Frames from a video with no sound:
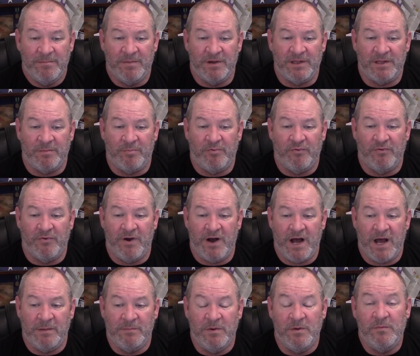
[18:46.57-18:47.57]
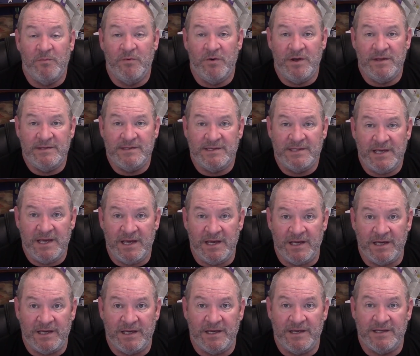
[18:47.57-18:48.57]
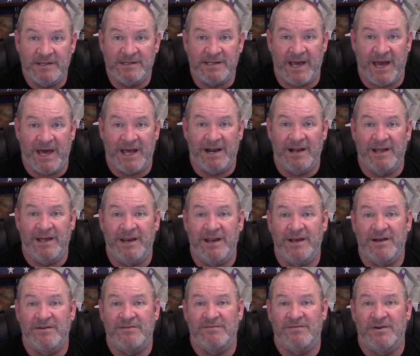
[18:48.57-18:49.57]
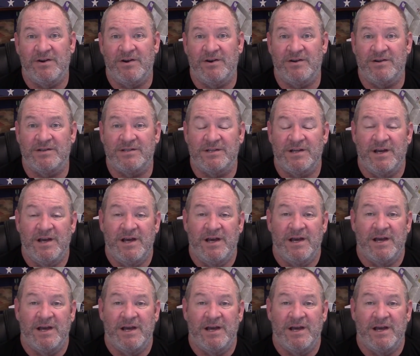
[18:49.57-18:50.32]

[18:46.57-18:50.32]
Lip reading: but the problem with zinc is catalytic converters.